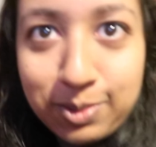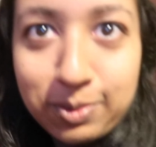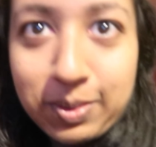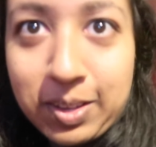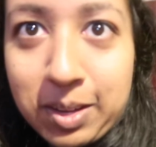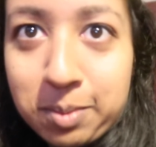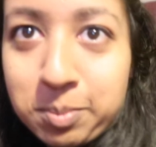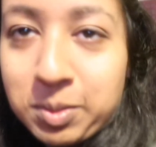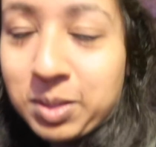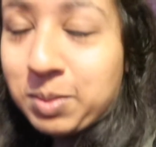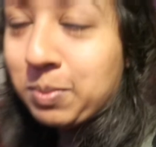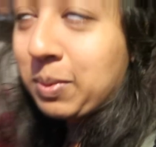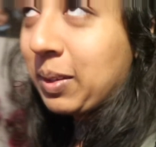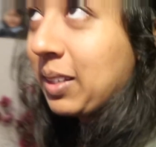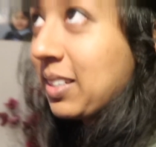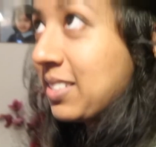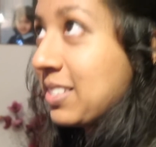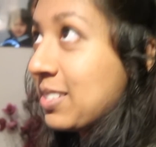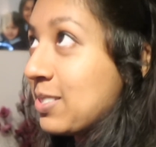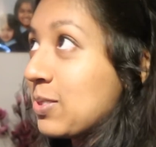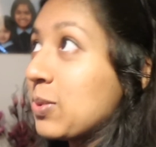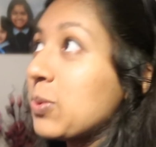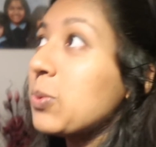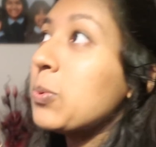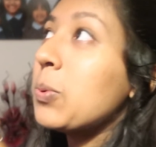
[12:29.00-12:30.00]
to family because
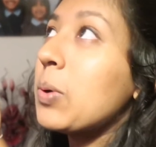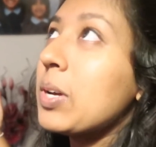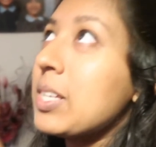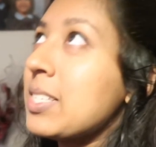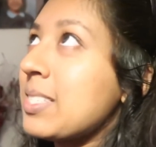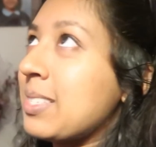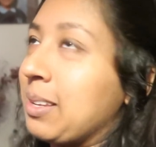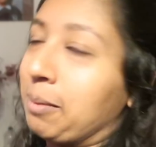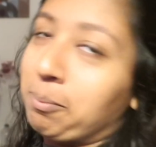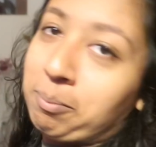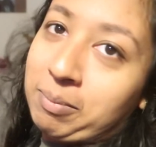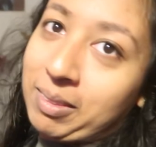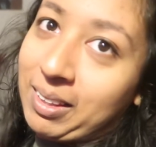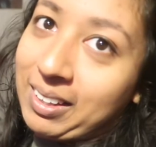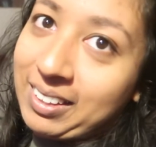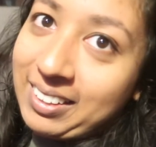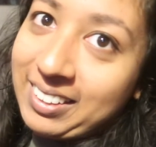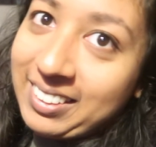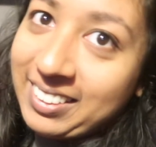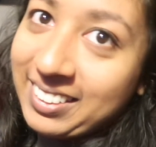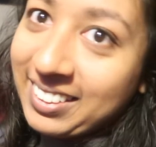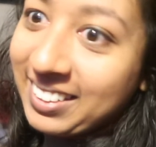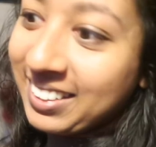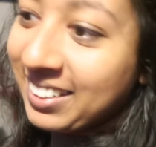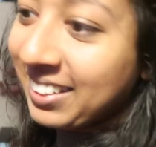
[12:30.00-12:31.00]
there's always
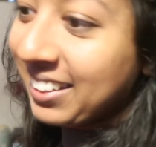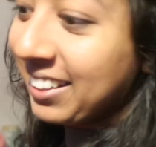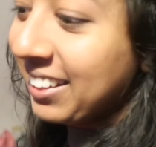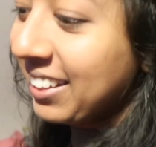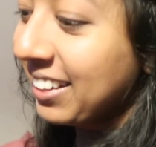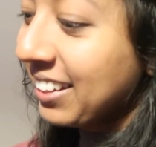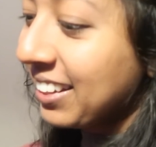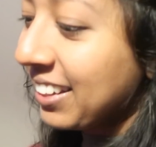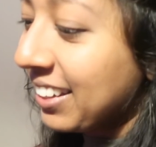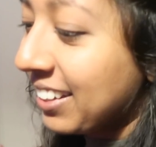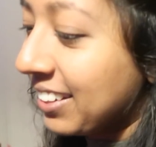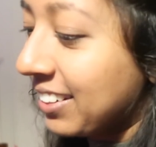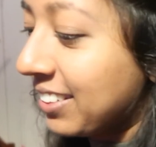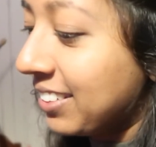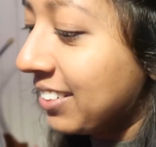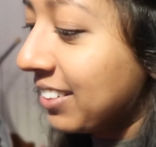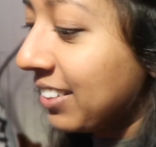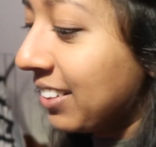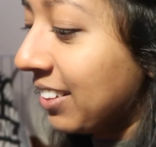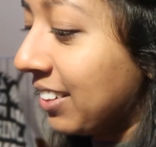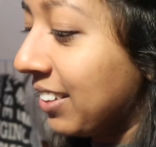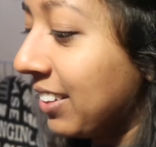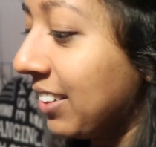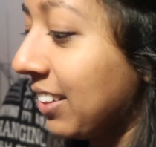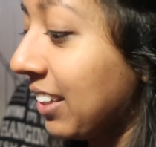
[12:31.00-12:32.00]
something.
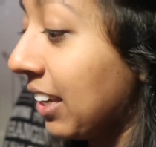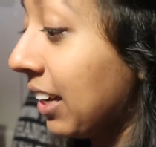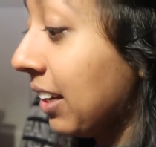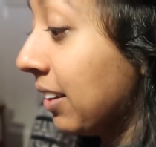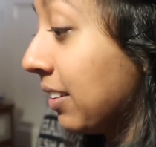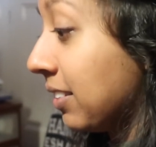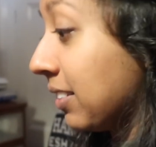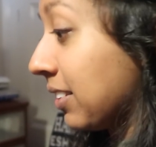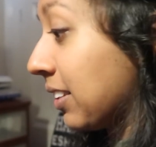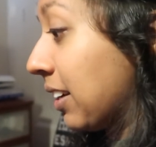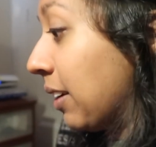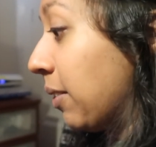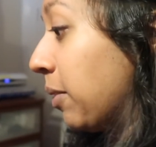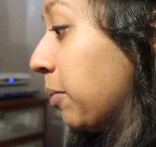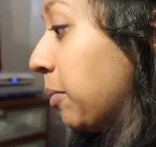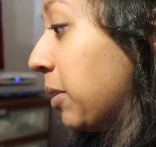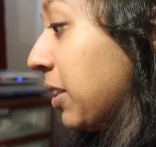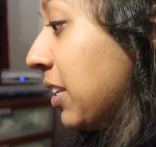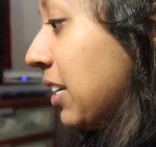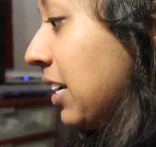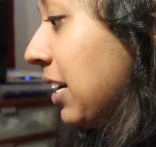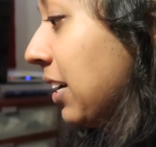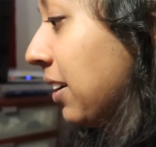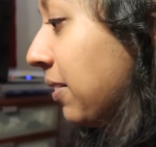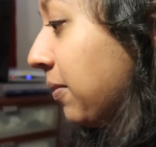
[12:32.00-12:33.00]
And yeah, carry on with
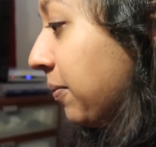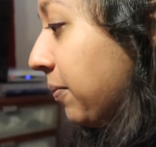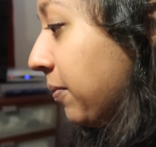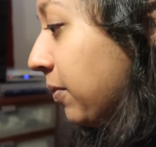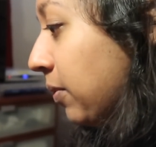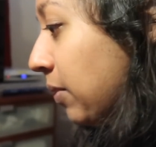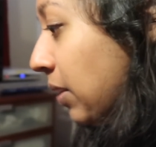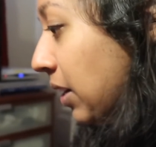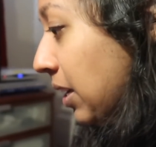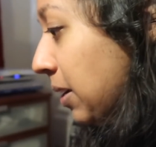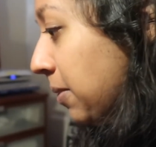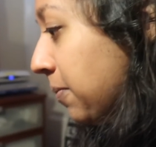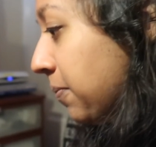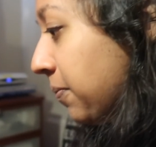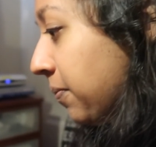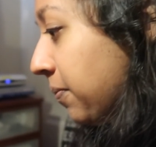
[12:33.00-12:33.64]
the day. Ready?